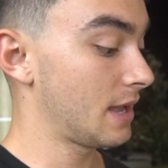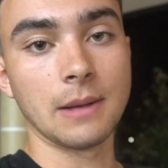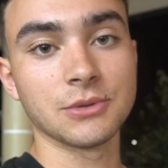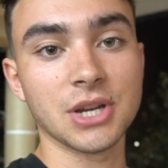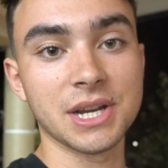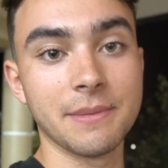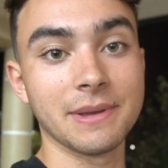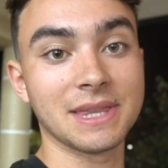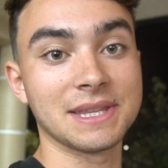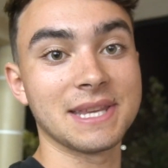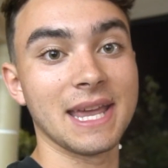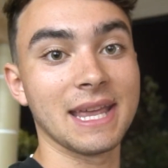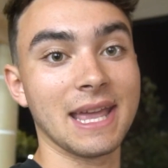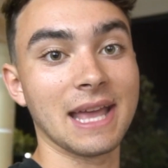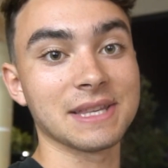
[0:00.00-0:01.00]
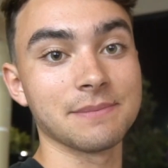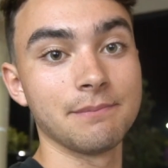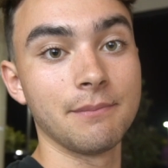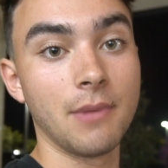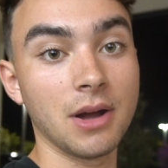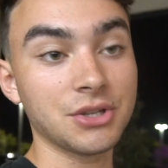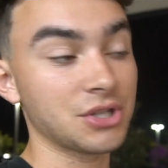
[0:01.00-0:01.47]
I'm trying to make the tank as
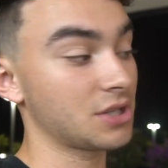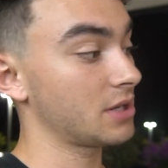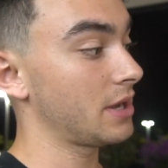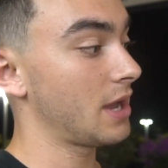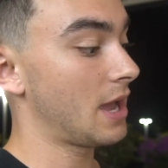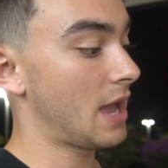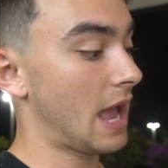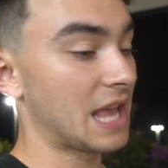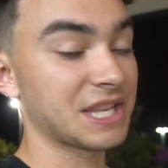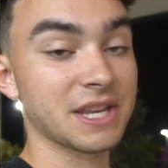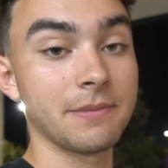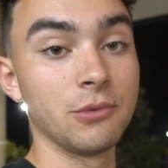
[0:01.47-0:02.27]
much as